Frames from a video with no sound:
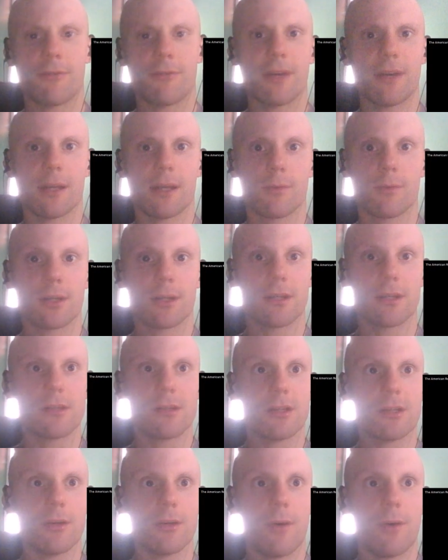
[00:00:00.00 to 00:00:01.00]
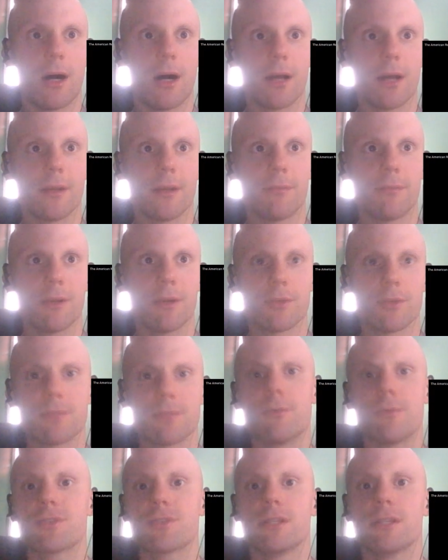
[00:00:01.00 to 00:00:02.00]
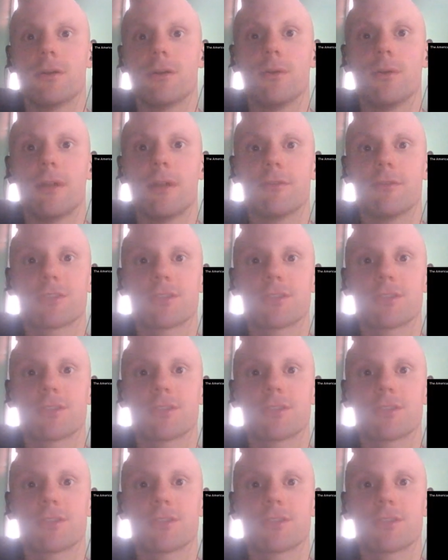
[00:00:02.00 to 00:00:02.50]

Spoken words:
fighting would continue on, but it was mostly low-level